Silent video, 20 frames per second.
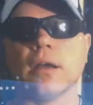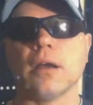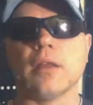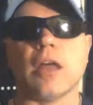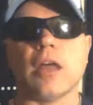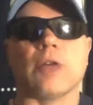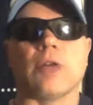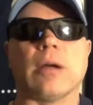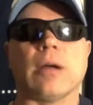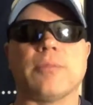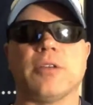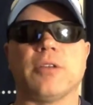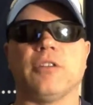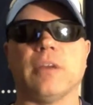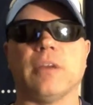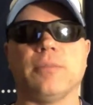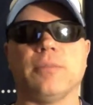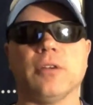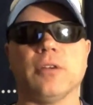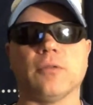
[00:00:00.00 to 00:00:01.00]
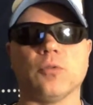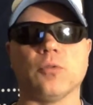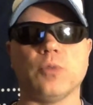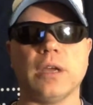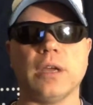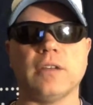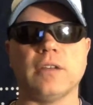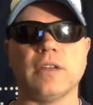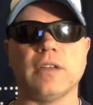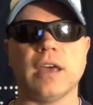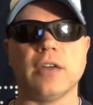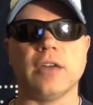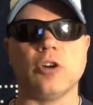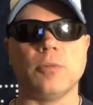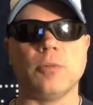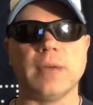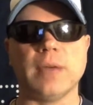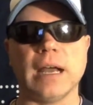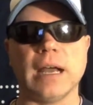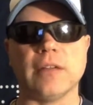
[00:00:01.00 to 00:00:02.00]
That'll wrap things up here for Week 10.
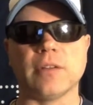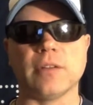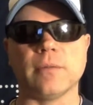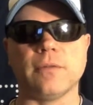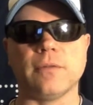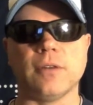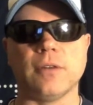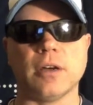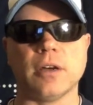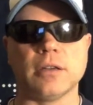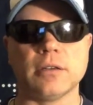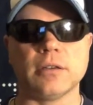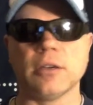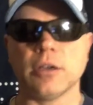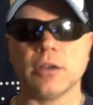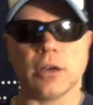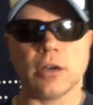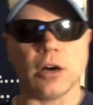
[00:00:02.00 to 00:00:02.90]
Hope you had some fun.